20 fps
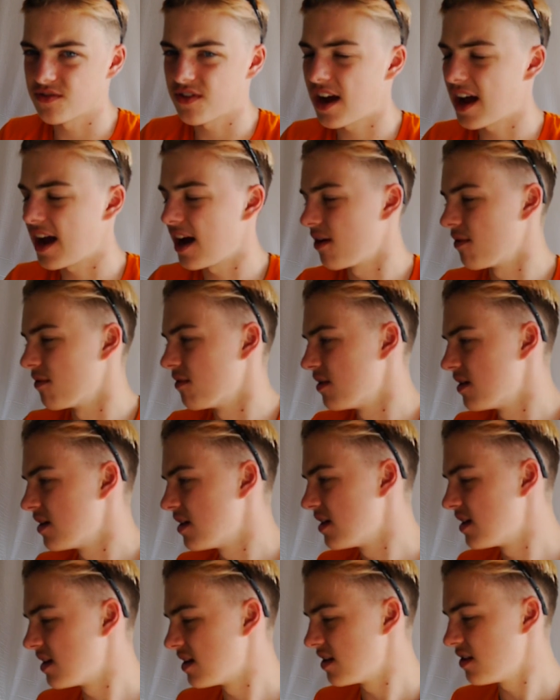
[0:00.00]
of how
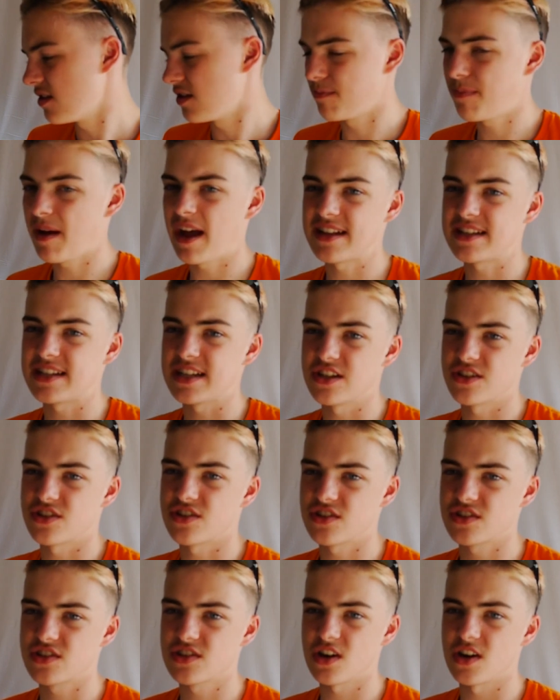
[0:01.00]
the pettiness
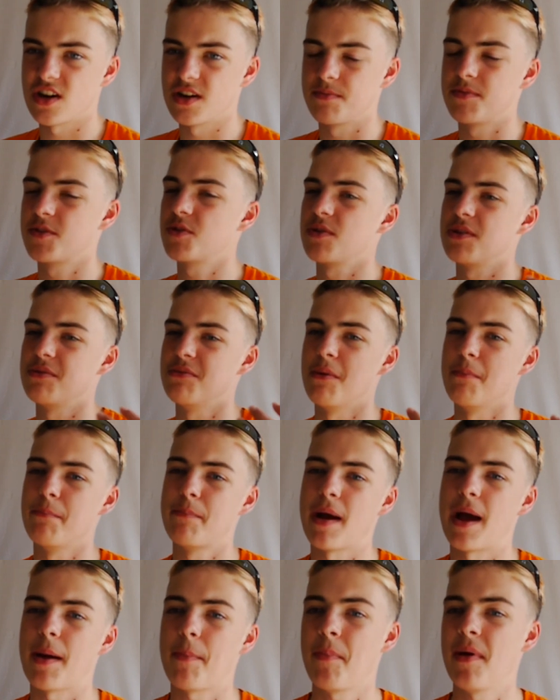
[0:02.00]
has started between
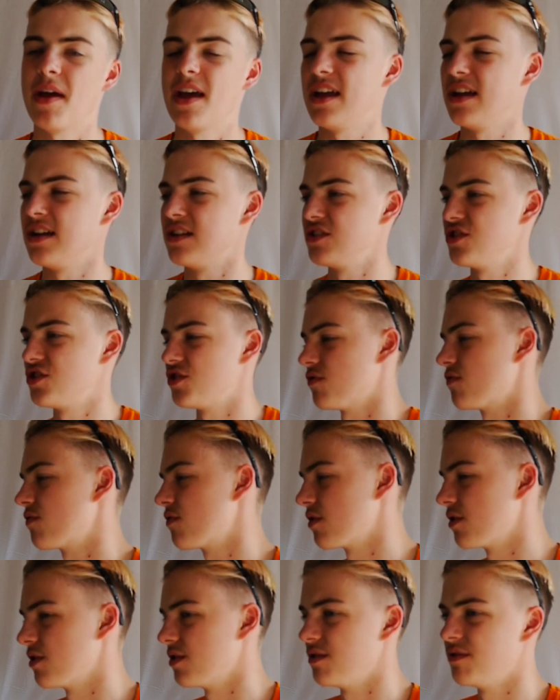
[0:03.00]
Mbappe and
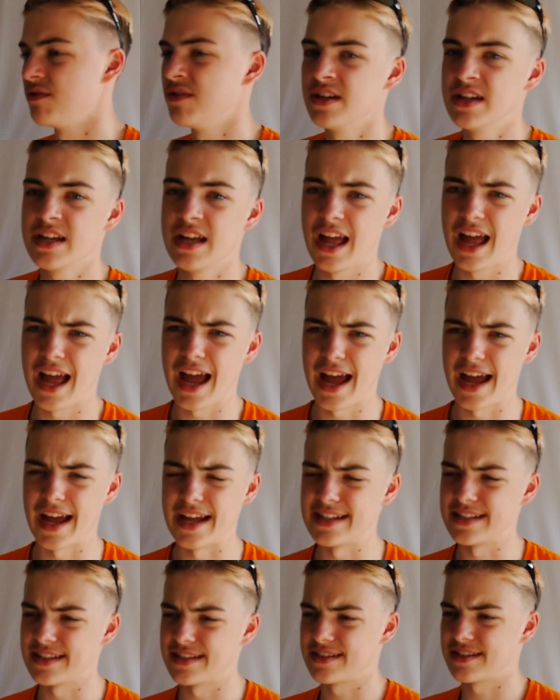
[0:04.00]
Giroud.
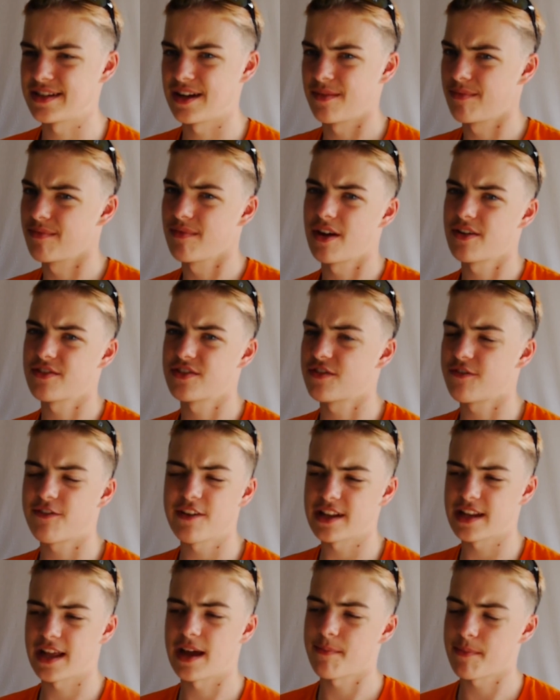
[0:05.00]
And um, I just
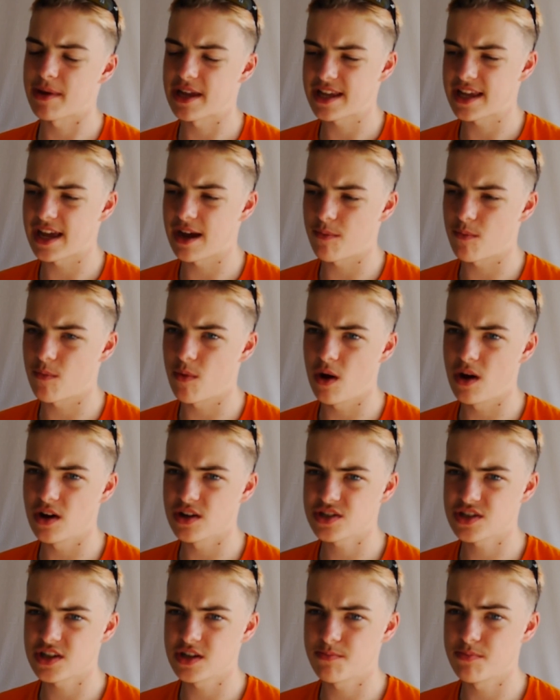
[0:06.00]
think that may get
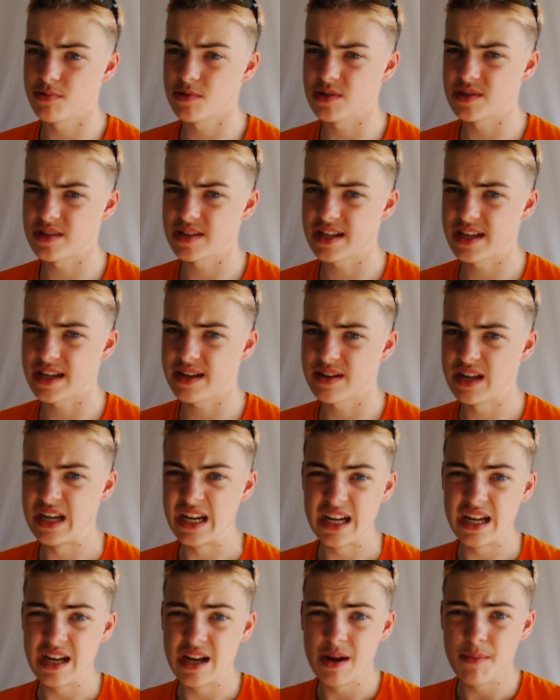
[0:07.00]
worse to the point that it
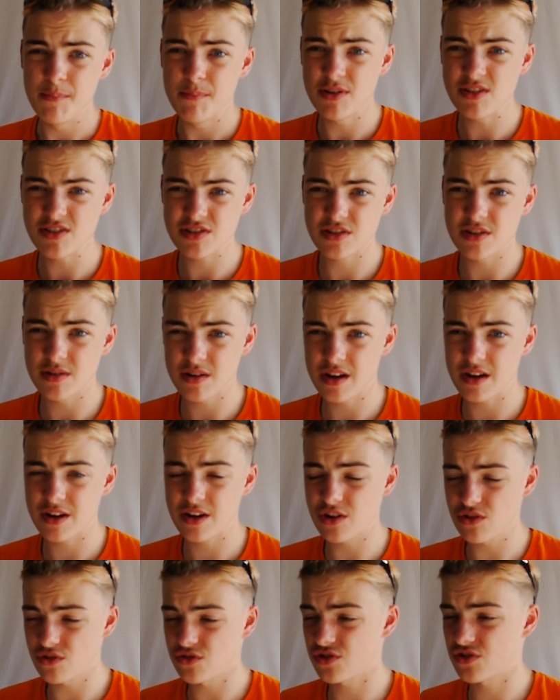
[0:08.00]
puts the
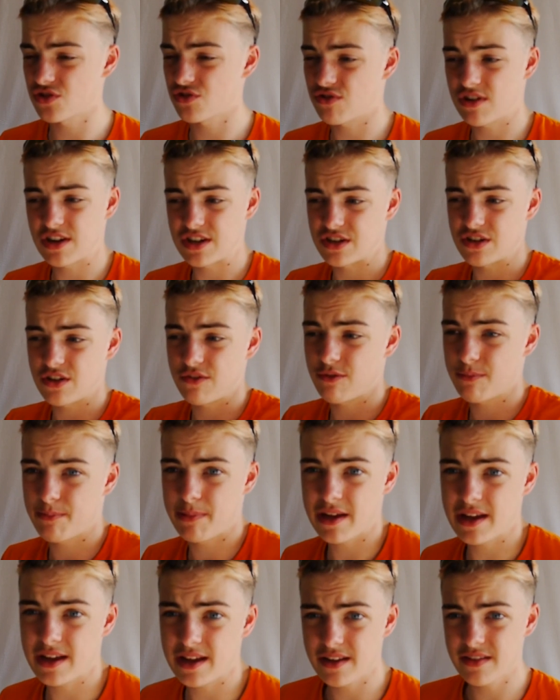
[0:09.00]
concentration off a
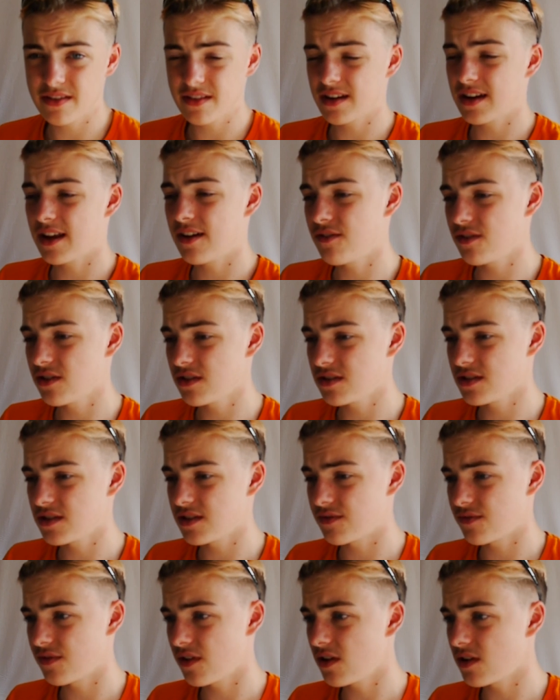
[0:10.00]
bit and the Netherlands
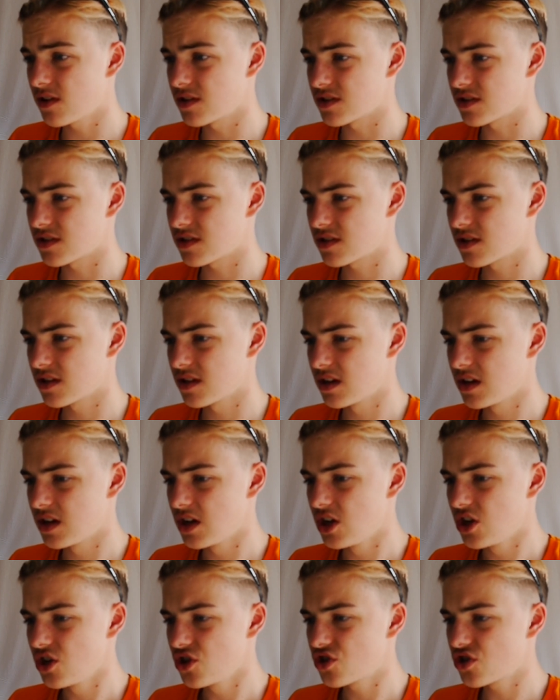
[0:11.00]
advance.
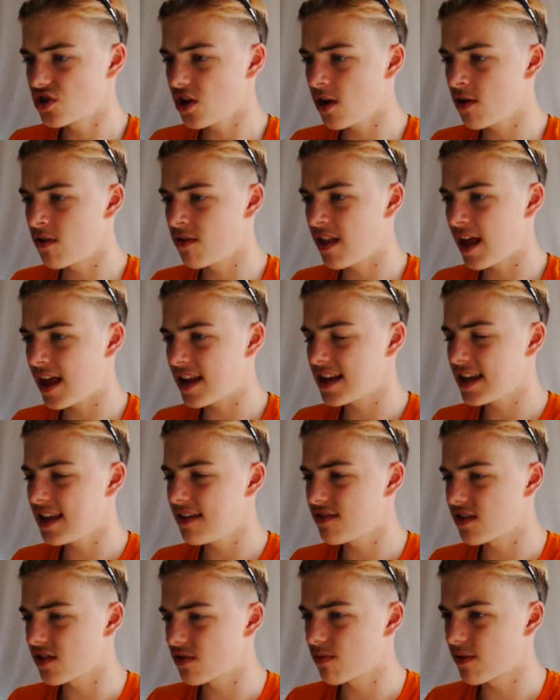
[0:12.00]
So that
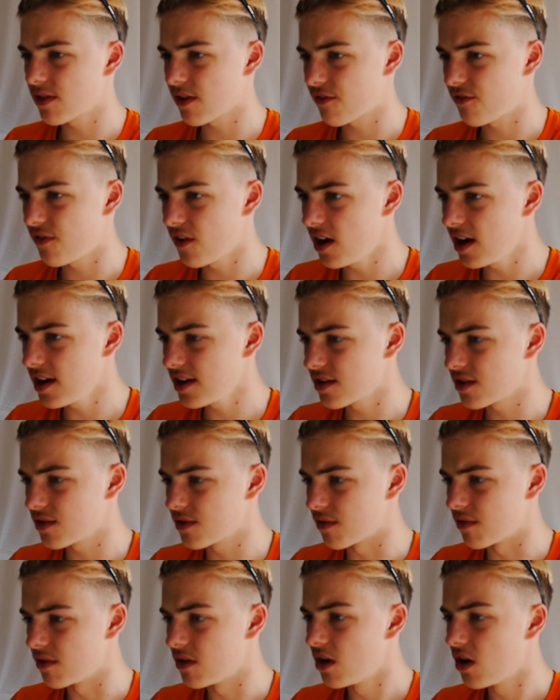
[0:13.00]
leaves us with a
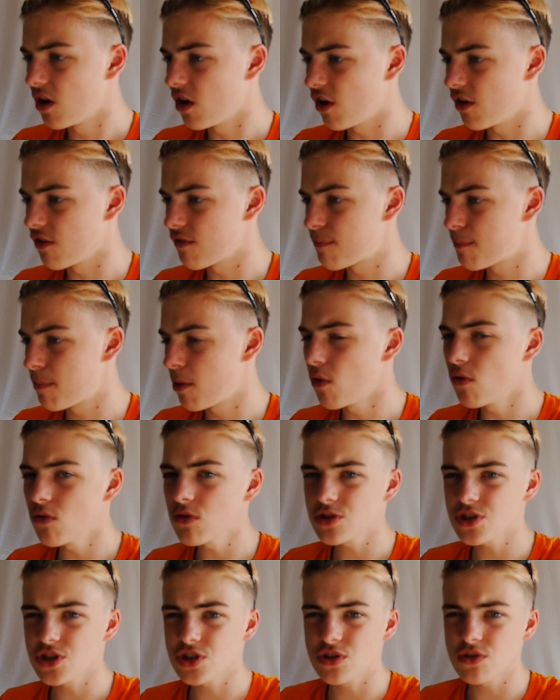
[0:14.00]
final of
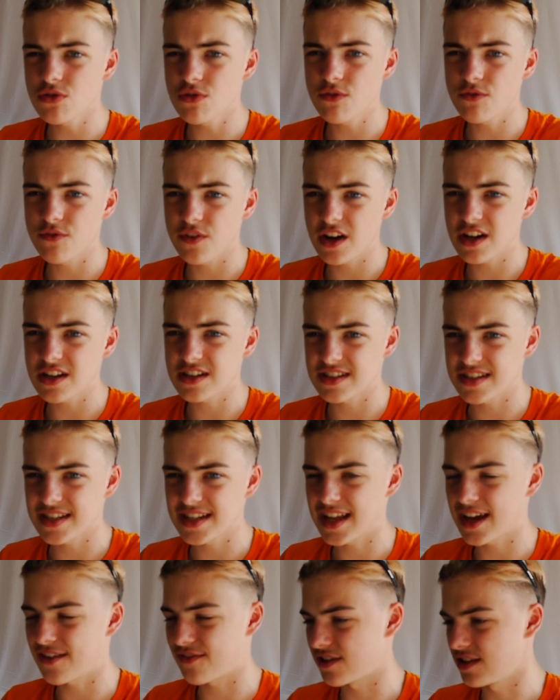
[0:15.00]
Portugal versus the
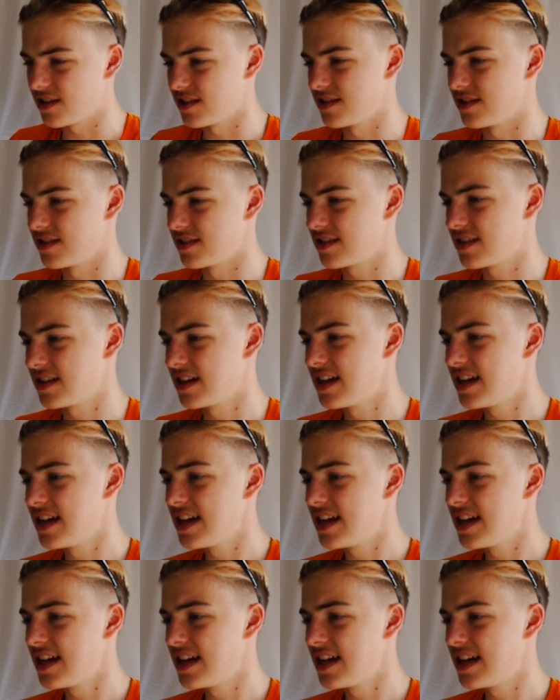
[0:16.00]
Netherlands.